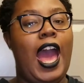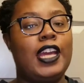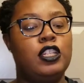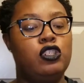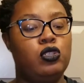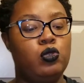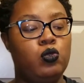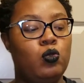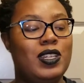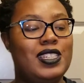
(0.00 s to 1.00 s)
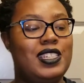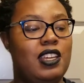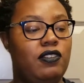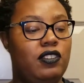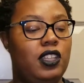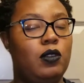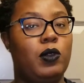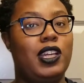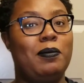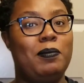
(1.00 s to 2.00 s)
I do definitely
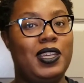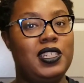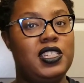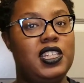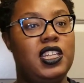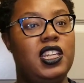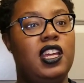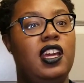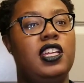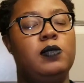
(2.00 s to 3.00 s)
recommend it,